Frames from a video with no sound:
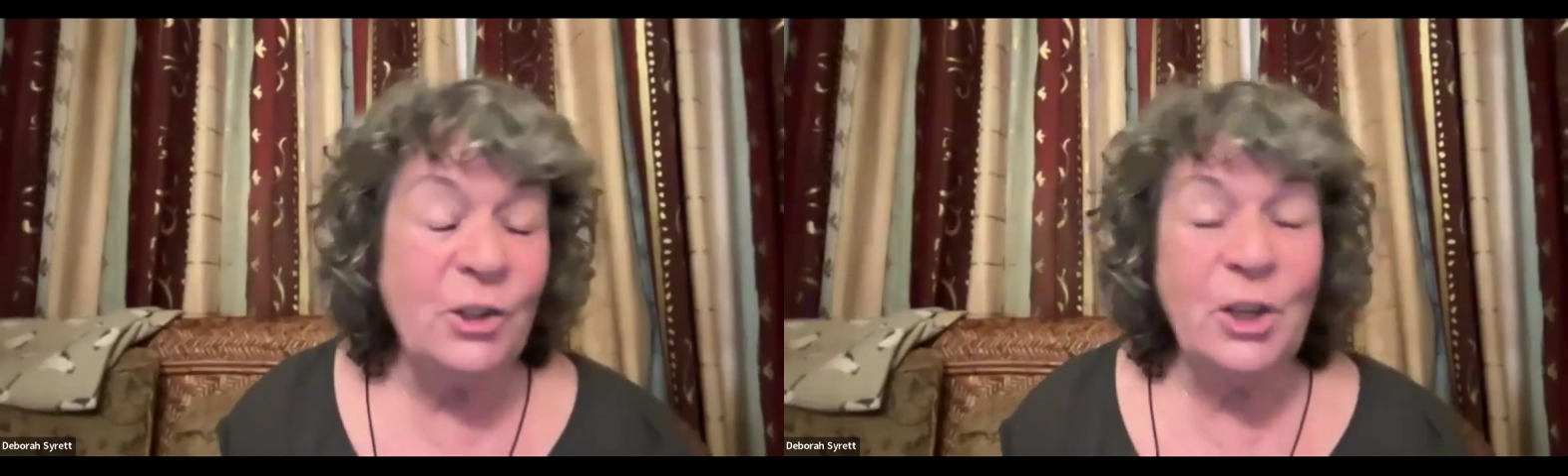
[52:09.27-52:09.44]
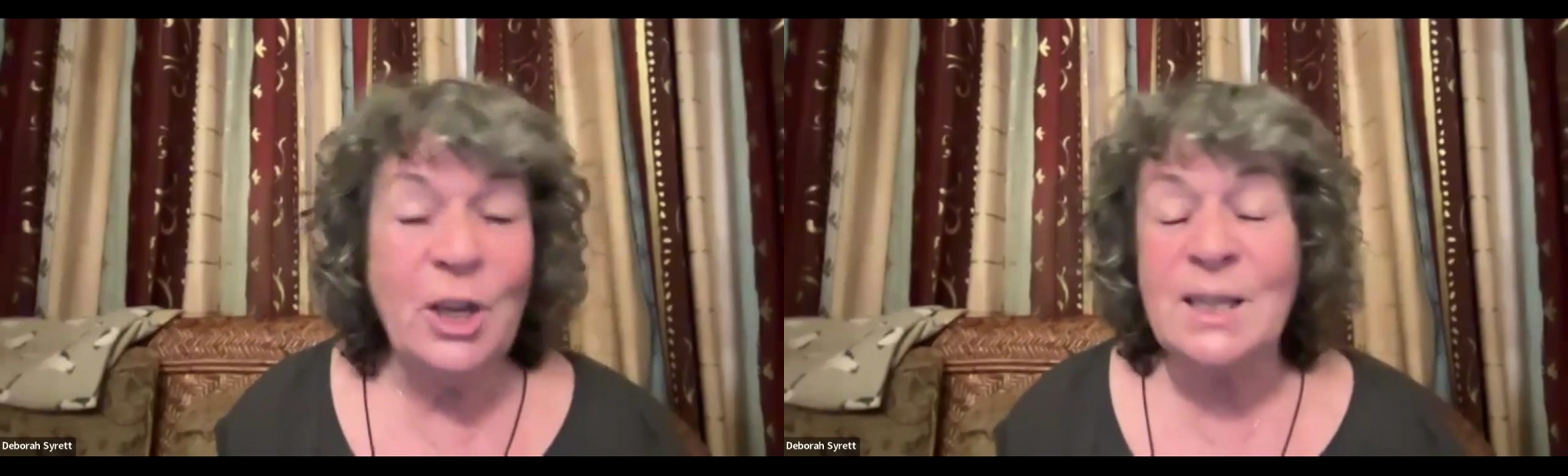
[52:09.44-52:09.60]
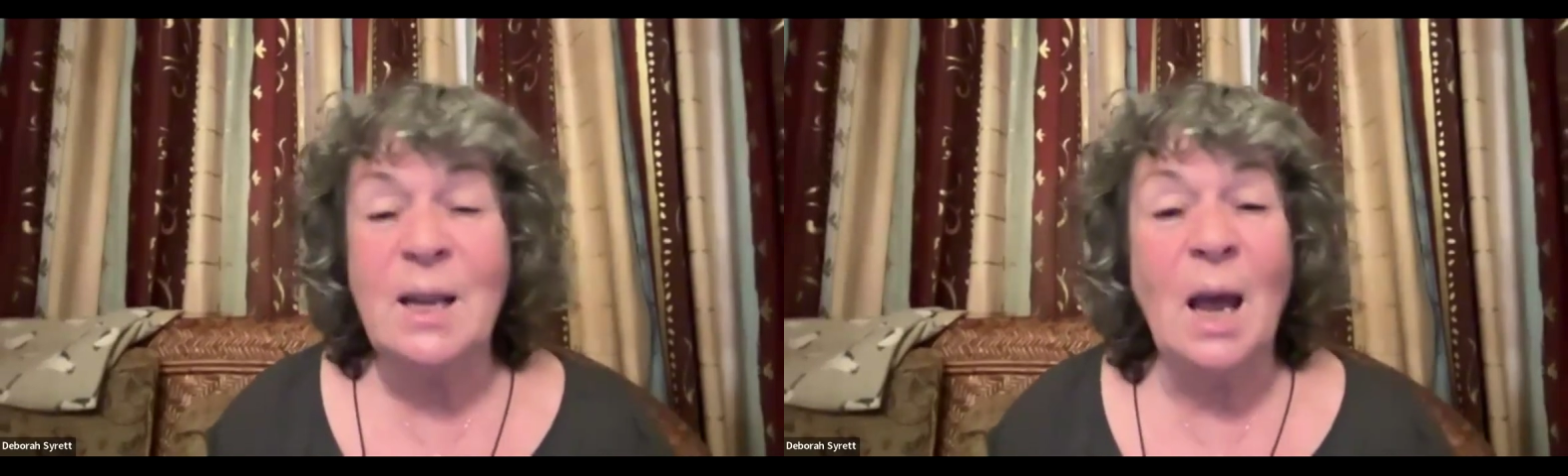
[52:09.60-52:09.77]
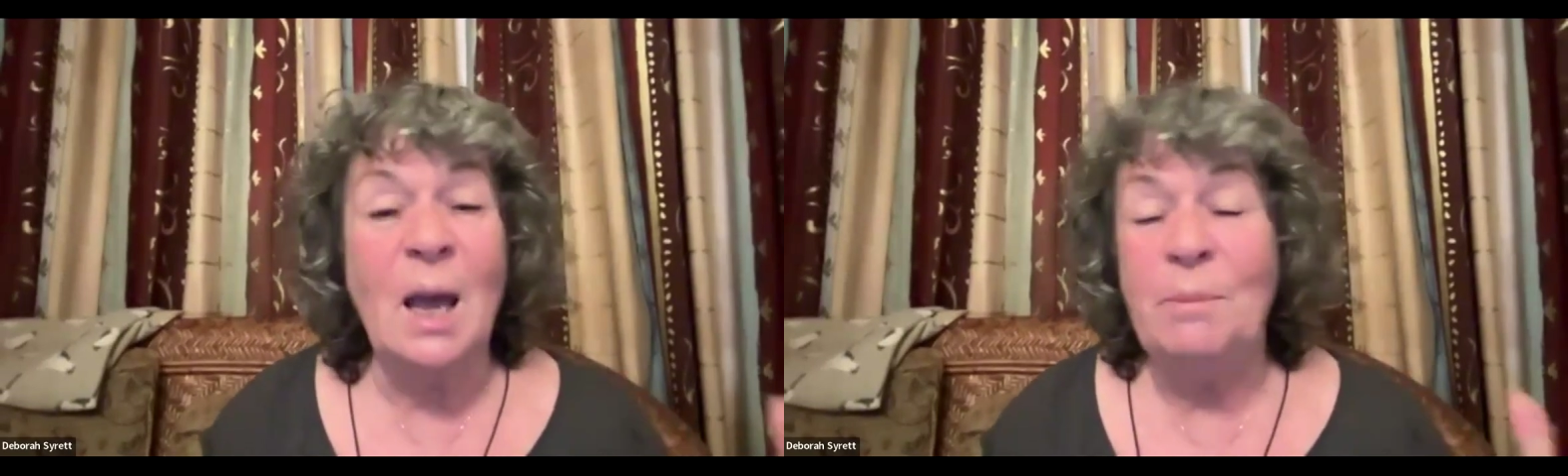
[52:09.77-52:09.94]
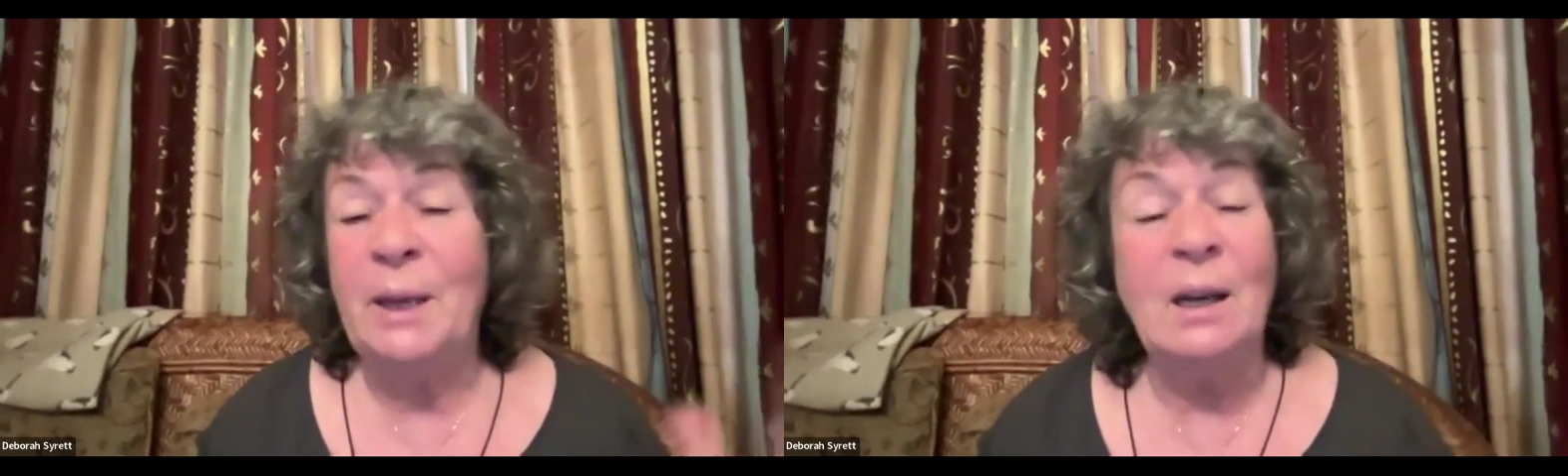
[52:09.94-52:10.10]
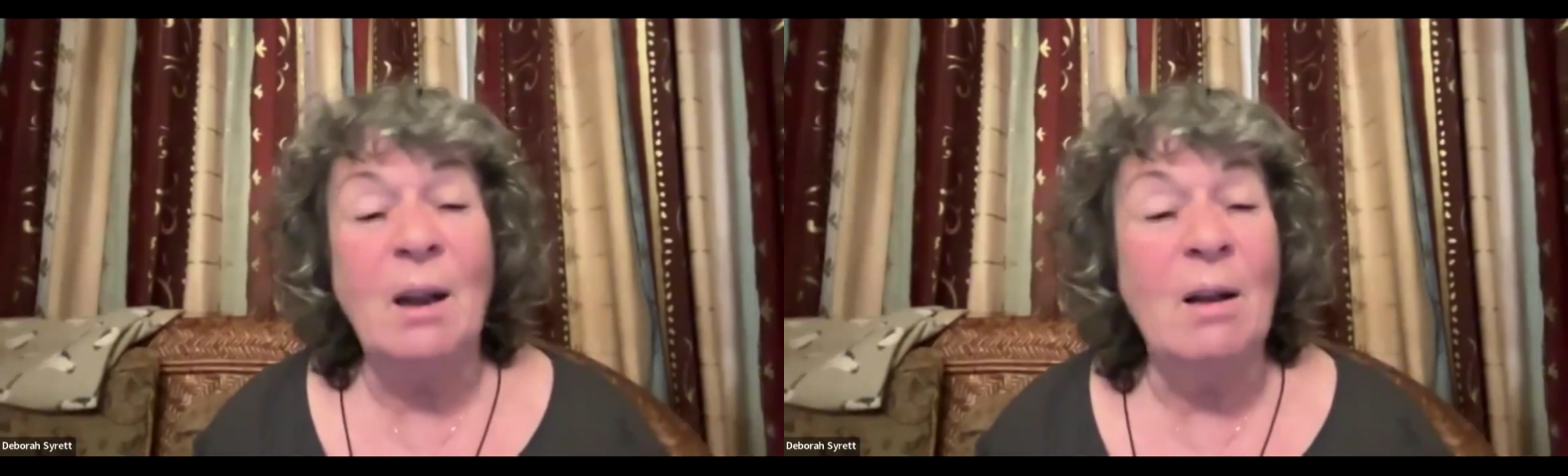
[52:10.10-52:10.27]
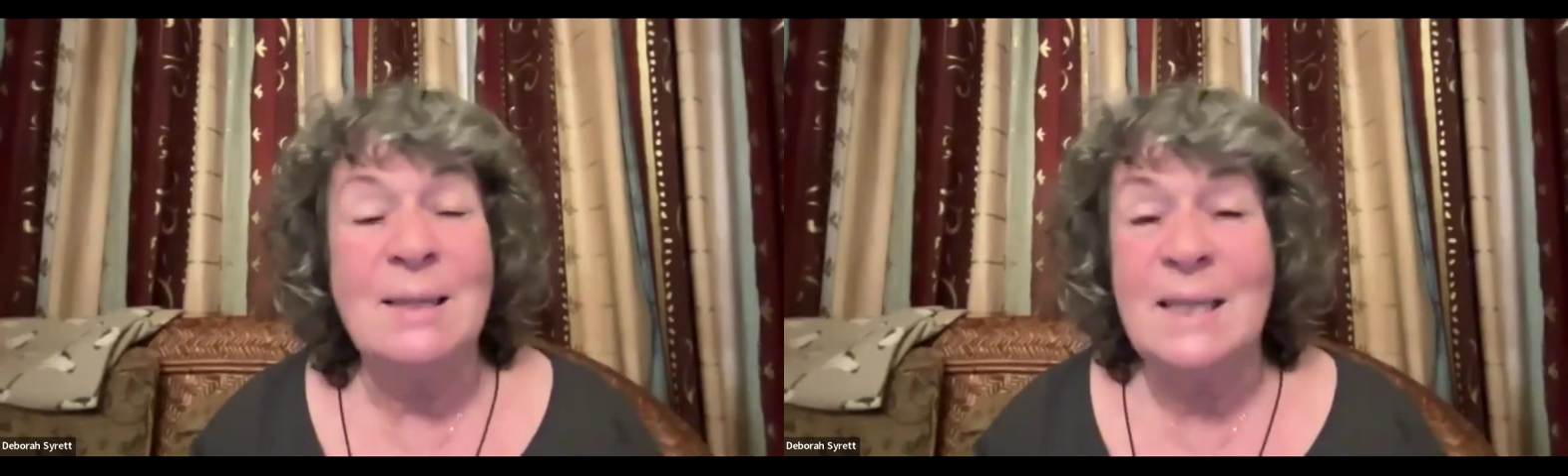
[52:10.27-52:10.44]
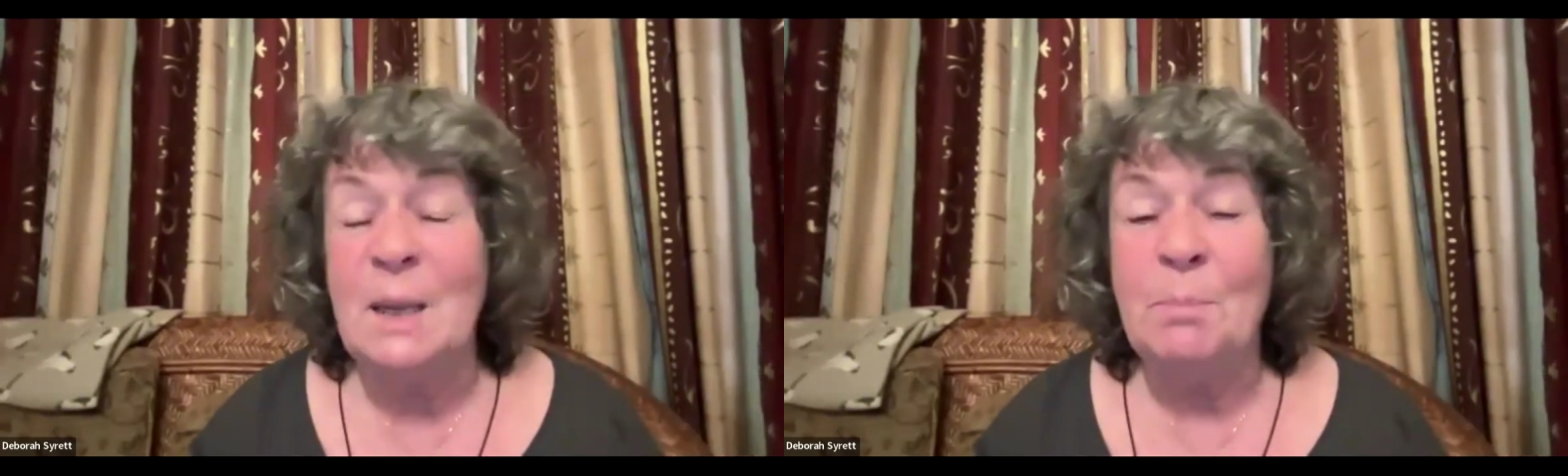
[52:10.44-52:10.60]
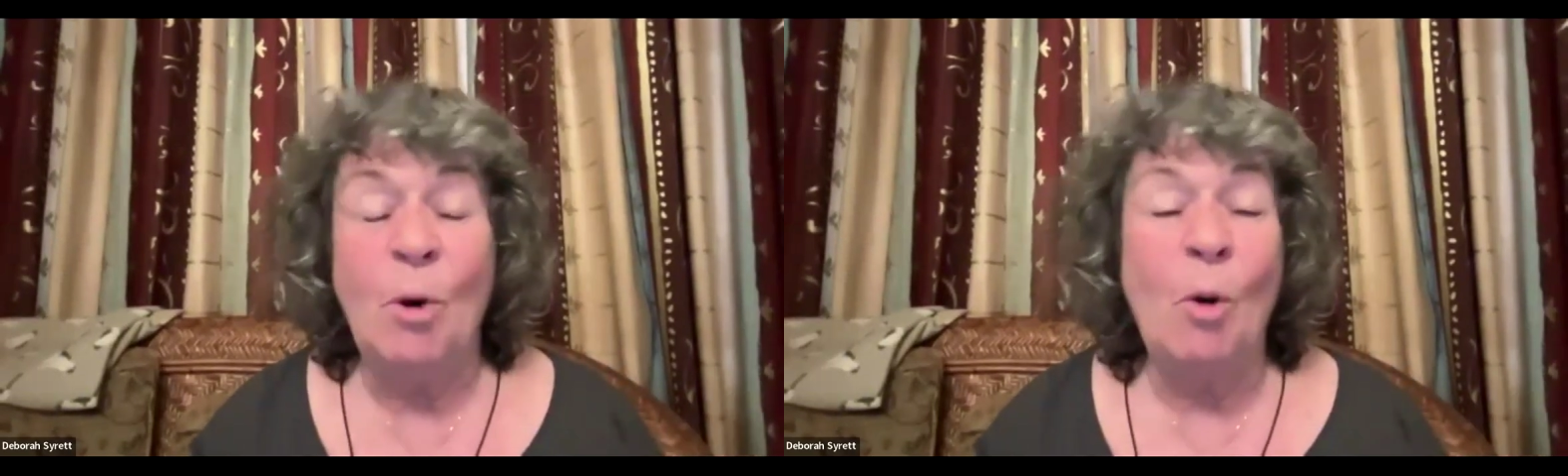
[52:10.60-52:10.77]
just type in glass
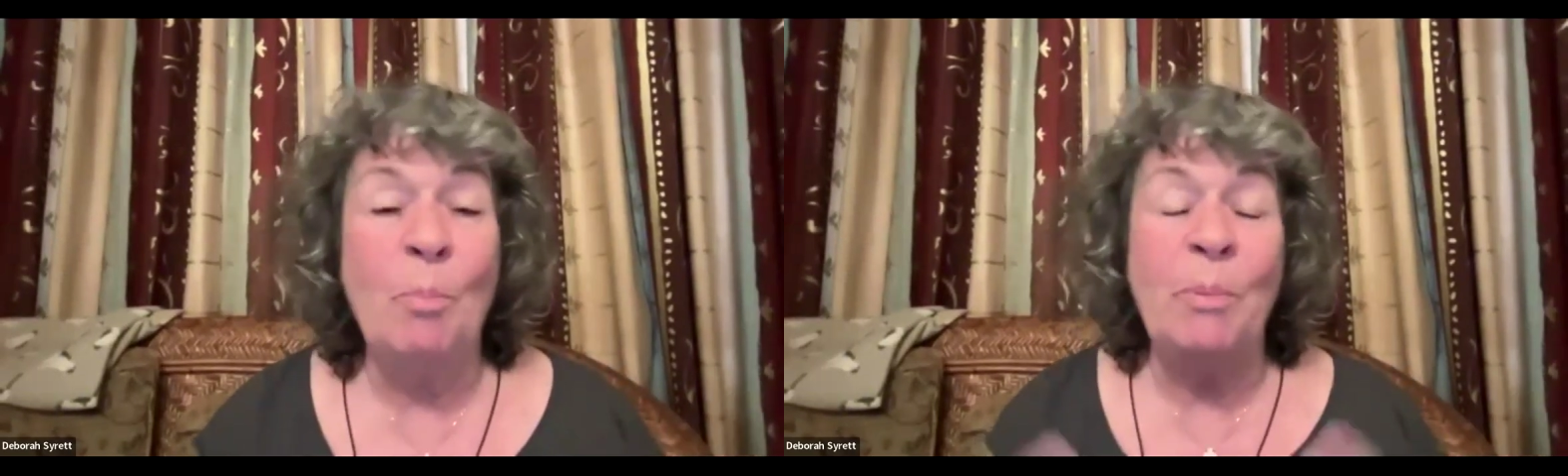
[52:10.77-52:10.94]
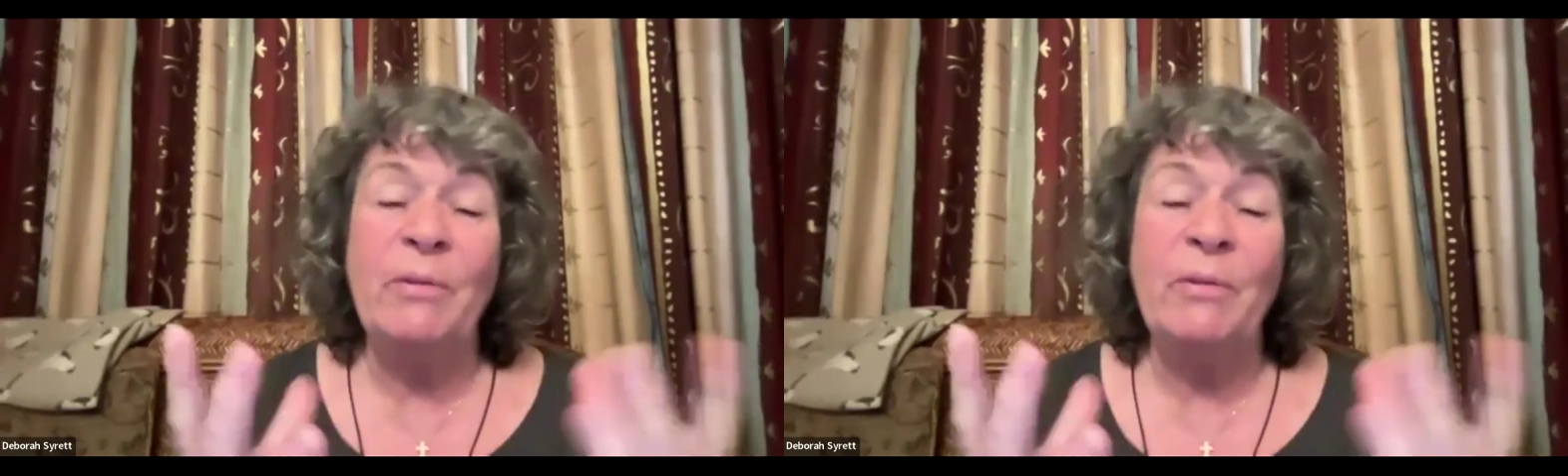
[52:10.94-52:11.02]
teapot,